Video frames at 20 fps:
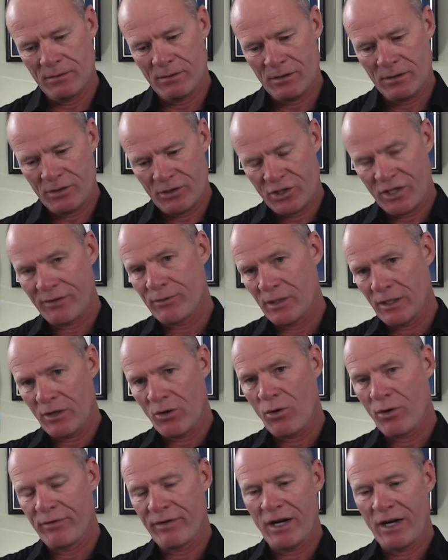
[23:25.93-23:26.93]
Chevrolet
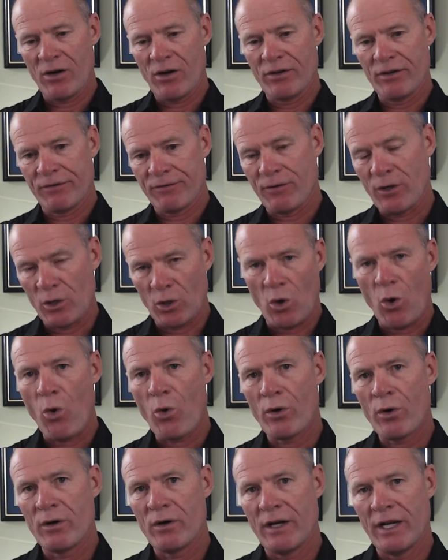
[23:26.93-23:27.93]
Corvair on the front
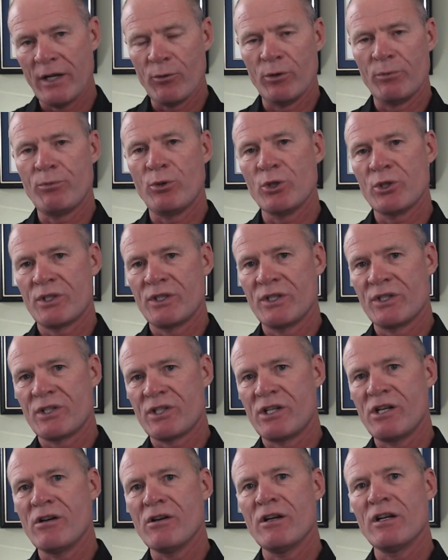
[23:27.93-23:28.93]
corner, it would push the
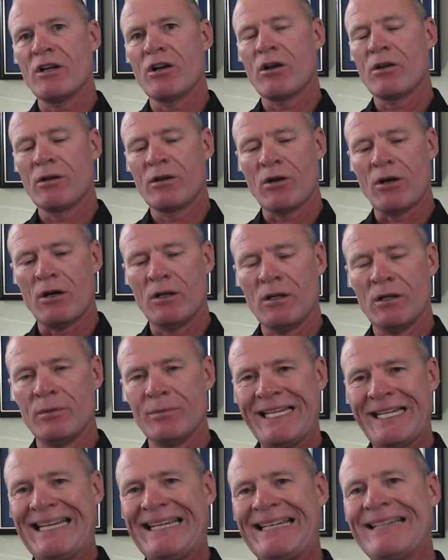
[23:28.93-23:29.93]
steering
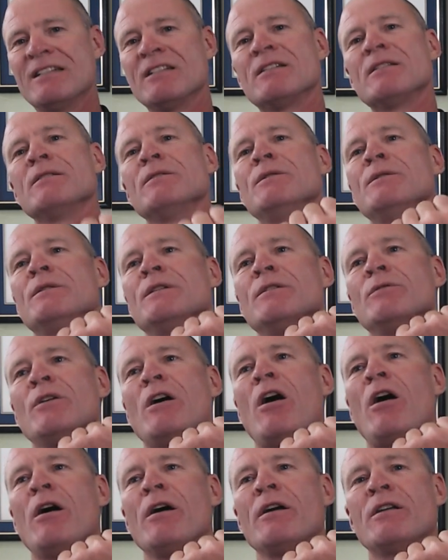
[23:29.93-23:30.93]
column into the
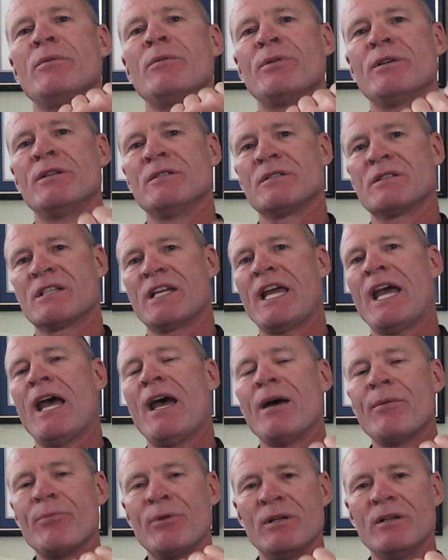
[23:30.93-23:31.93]
occupant's
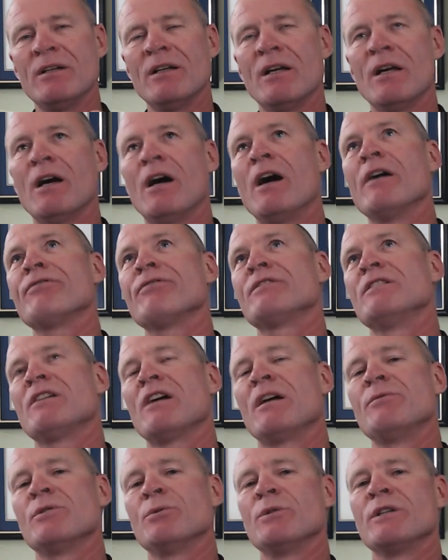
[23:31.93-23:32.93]
cabin.
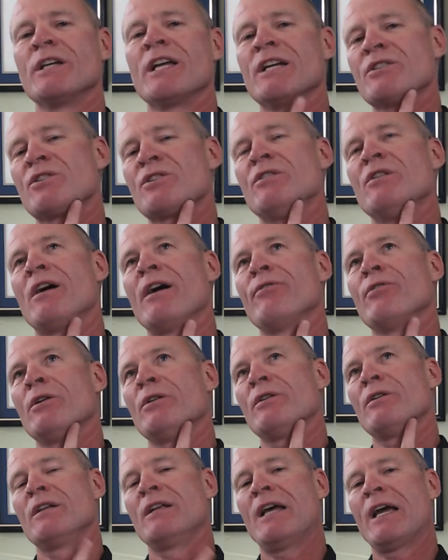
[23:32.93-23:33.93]
Oftentimes it would catch the driver
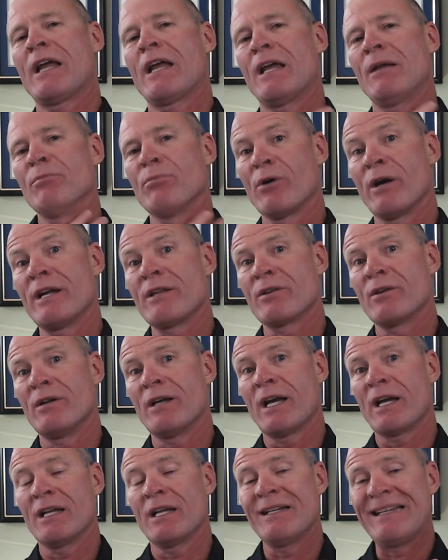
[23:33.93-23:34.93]
under the neck and break their
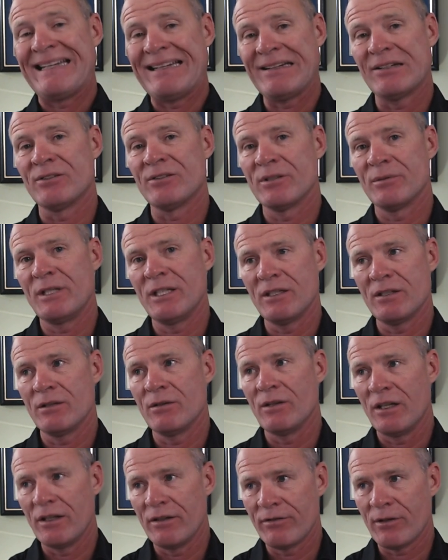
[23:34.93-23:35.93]
neck and kill them in
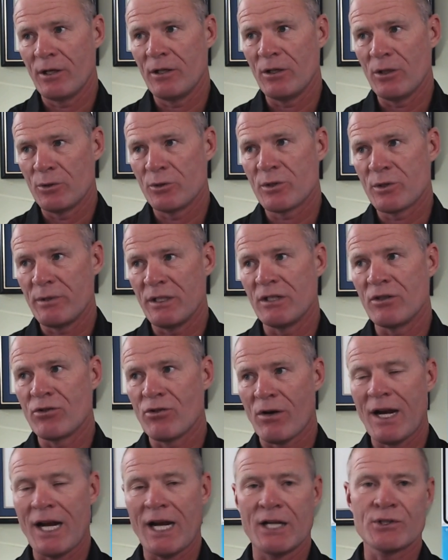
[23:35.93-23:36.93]
a very low speed
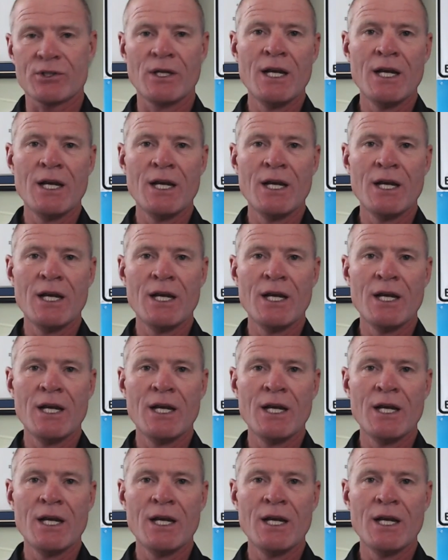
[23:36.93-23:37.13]
crash.